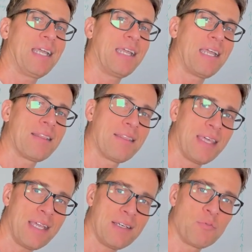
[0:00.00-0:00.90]
and
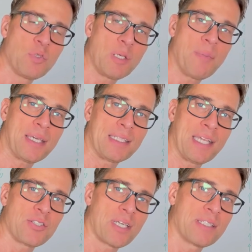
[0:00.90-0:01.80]
then really make an
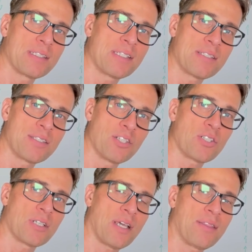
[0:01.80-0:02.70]
educated
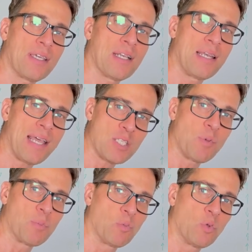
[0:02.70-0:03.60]
decision, I think less
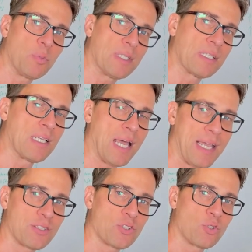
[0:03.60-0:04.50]
people will be
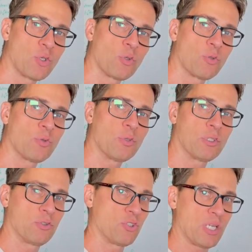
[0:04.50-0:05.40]
inclined to go
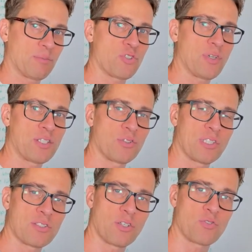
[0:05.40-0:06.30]
or to jump straight to
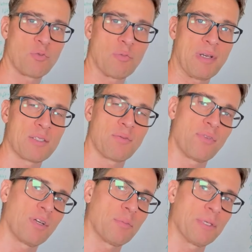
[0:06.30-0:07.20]
testosterone replacement
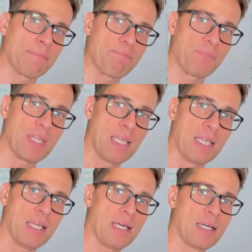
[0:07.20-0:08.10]
therapy.
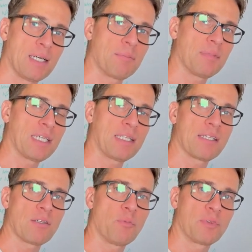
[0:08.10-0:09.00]
Um, again, I
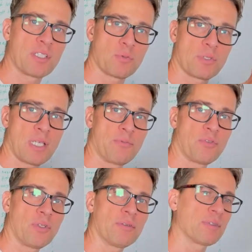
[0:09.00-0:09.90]
hope this was
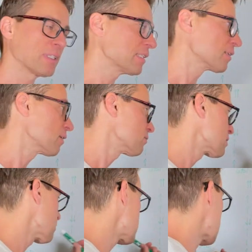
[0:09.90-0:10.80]
helpful. These are
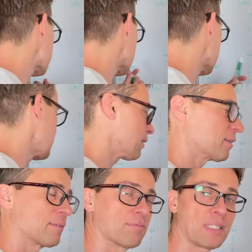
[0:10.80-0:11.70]
some steps that I think
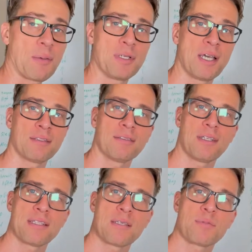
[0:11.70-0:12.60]
can be done
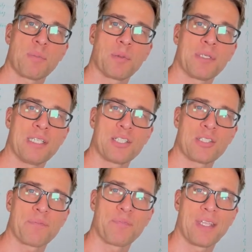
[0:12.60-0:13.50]
and some
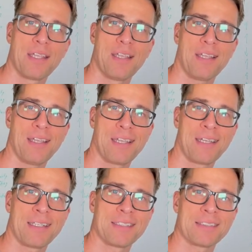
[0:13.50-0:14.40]
supplementation,
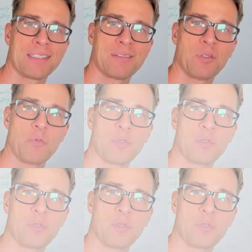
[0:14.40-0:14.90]
and uh, hopefully